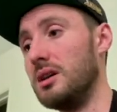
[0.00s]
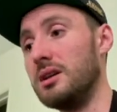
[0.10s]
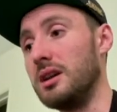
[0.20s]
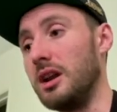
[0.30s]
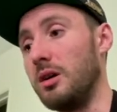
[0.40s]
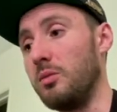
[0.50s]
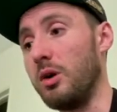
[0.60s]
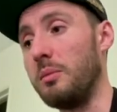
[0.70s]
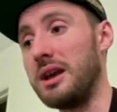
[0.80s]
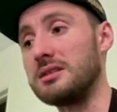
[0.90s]

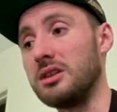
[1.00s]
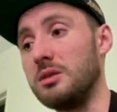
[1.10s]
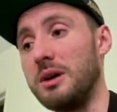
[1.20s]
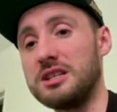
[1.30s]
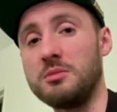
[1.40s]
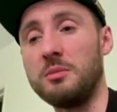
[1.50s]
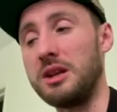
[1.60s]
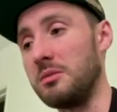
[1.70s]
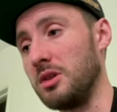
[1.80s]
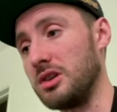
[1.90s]
where basically you buy small,
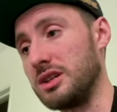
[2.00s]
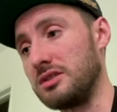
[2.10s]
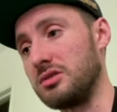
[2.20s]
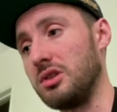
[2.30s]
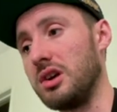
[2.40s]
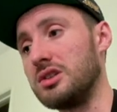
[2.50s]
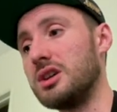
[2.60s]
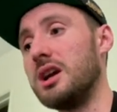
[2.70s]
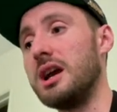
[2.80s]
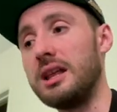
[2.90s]
medium, large, extra large,
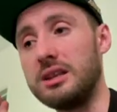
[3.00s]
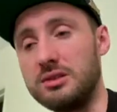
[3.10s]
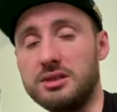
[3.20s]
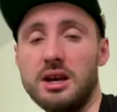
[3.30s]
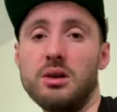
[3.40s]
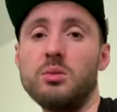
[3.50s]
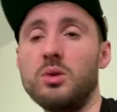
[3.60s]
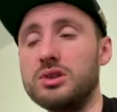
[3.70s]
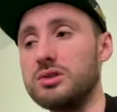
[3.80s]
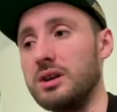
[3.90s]
and then you sell
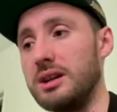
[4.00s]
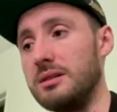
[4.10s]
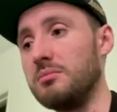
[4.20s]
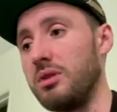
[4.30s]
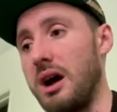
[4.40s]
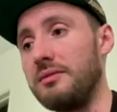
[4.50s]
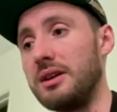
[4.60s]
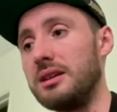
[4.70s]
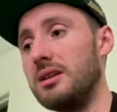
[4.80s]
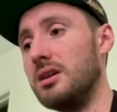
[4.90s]
once you're in
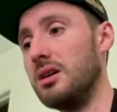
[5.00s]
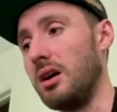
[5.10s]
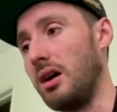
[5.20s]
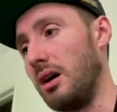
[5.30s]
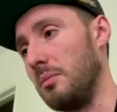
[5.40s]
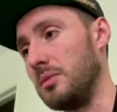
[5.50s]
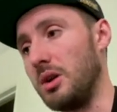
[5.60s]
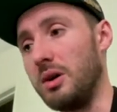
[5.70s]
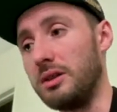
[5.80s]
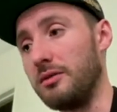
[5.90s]
profit,
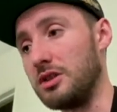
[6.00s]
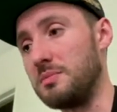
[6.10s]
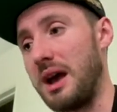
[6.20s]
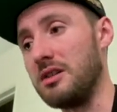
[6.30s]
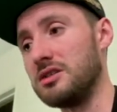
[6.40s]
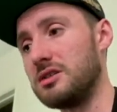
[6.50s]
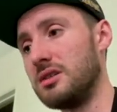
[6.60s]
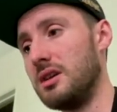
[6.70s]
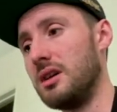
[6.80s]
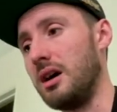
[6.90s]
on the first bounce.
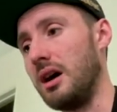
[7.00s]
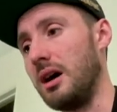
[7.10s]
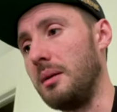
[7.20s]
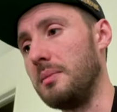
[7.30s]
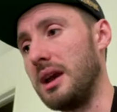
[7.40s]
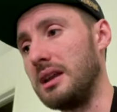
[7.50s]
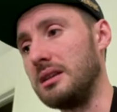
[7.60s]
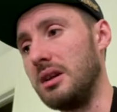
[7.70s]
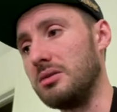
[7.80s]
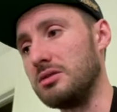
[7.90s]
And
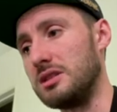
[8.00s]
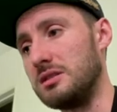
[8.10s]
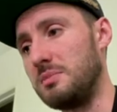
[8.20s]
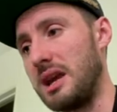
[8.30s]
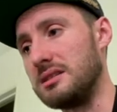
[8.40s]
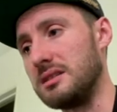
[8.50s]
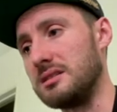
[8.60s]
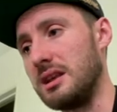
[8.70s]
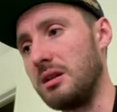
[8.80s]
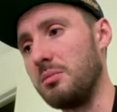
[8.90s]
there's these
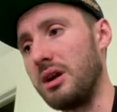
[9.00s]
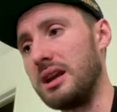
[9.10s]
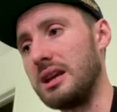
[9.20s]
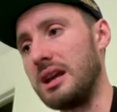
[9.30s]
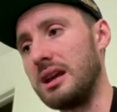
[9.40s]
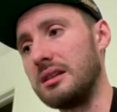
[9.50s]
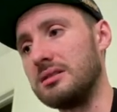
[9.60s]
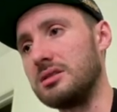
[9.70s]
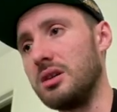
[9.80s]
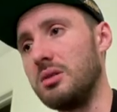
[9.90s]
bases that are breaking, and
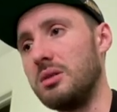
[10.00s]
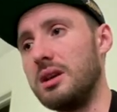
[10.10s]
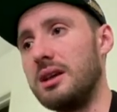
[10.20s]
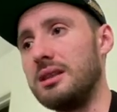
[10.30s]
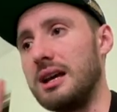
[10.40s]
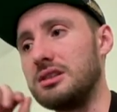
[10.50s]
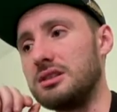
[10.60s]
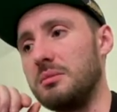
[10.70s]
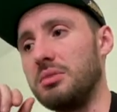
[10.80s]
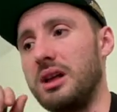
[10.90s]
so that
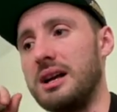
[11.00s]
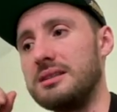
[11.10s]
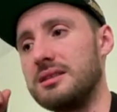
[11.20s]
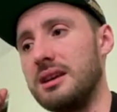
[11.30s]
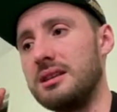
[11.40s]
just implies that